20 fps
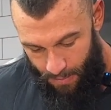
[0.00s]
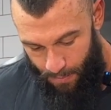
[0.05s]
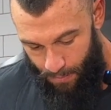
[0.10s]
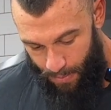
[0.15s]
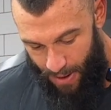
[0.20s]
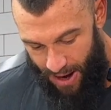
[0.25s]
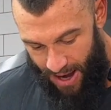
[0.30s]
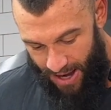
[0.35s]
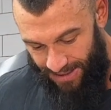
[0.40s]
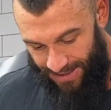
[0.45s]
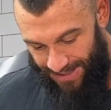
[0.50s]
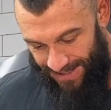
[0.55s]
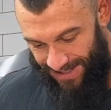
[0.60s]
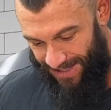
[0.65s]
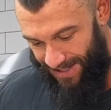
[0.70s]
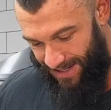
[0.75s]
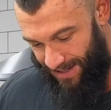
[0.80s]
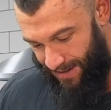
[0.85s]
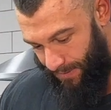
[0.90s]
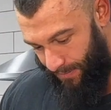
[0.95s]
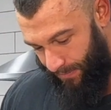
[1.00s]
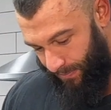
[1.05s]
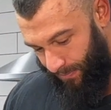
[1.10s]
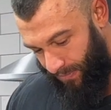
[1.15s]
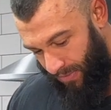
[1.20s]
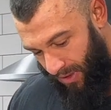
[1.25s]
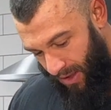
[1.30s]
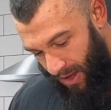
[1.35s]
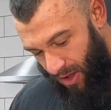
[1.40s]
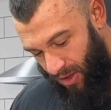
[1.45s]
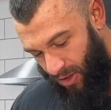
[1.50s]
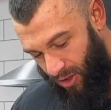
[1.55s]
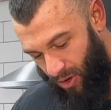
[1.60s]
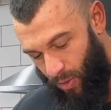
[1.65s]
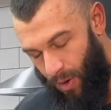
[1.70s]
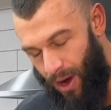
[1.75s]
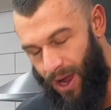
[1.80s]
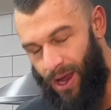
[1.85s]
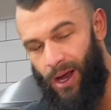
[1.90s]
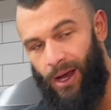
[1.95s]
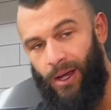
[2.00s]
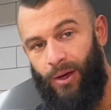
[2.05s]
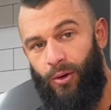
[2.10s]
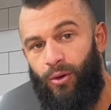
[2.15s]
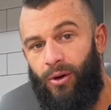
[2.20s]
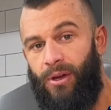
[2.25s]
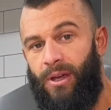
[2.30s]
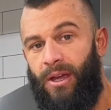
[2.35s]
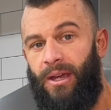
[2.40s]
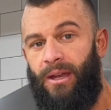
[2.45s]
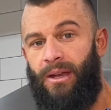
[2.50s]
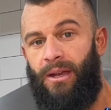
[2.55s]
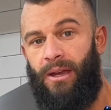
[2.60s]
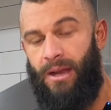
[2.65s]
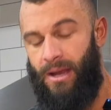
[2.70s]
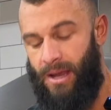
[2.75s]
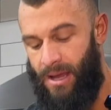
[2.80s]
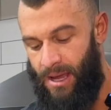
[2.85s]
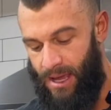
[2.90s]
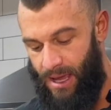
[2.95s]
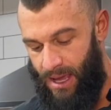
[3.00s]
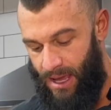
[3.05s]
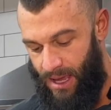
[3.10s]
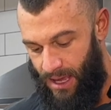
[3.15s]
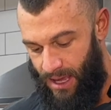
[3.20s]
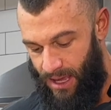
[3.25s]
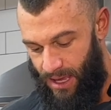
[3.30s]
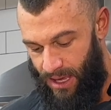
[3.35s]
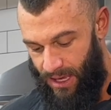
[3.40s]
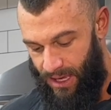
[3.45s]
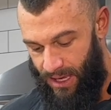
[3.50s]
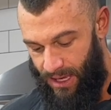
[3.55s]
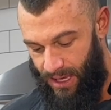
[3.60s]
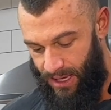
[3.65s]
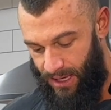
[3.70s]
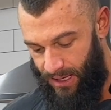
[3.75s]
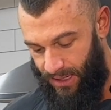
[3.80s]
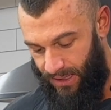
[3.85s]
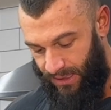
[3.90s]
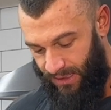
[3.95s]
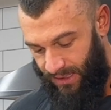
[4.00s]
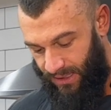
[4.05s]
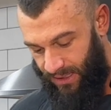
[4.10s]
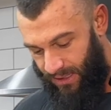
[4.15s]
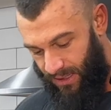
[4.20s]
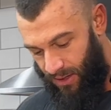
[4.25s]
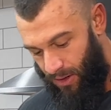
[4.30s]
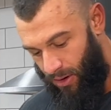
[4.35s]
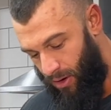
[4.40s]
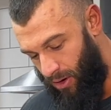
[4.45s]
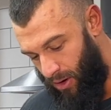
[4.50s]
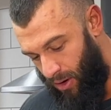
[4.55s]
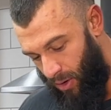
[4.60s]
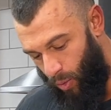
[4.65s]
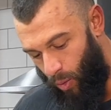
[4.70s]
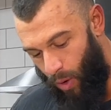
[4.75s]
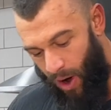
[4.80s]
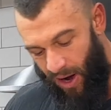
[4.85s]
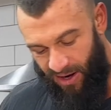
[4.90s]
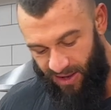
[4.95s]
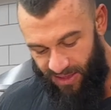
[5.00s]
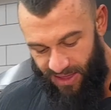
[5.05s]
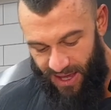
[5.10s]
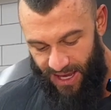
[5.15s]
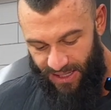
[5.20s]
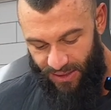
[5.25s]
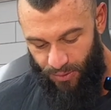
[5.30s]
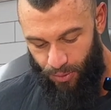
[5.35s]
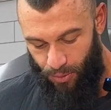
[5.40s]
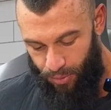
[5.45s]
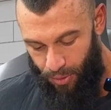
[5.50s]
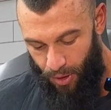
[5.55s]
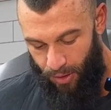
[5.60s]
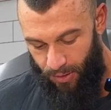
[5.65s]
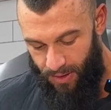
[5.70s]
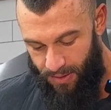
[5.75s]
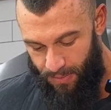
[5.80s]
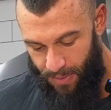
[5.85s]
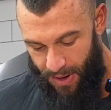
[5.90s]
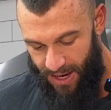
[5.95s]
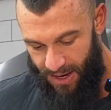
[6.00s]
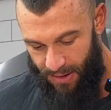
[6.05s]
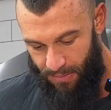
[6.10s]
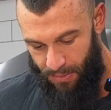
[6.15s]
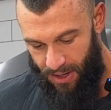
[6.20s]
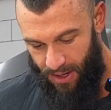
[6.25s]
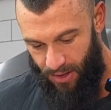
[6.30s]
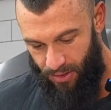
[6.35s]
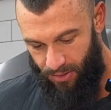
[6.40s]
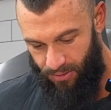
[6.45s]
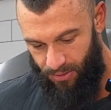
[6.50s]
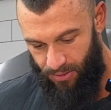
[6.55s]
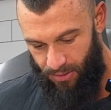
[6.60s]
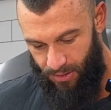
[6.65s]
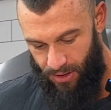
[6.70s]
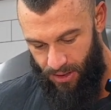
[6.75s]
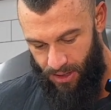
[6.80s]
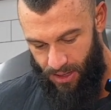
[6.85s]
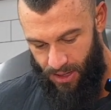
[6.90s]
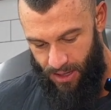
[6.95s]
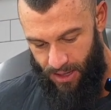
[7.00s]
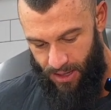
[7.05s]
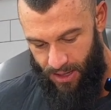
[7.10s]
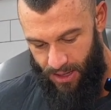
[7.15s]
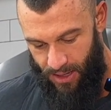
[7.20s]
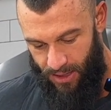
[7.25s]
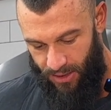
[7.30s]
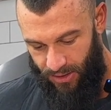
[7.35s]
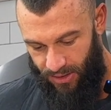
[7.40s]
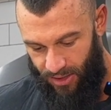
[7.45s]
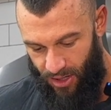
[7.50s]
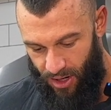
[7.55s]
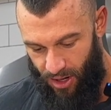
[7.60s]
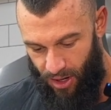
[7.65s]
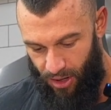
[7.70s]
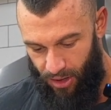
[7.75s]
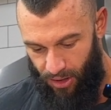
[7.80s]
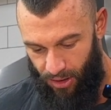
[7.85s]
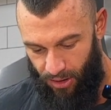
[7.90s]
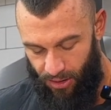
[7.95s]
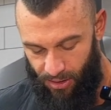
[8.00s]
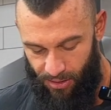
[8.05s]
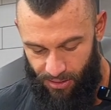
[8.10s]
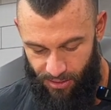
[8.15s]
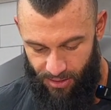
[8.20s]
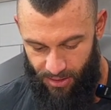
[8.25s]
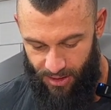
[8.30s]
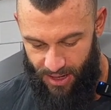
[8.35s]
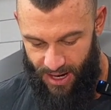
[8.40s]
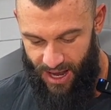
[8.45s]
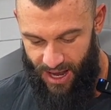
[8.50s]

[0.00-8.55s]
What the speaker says: But the way I cook it is one of these will probably be a meal. So I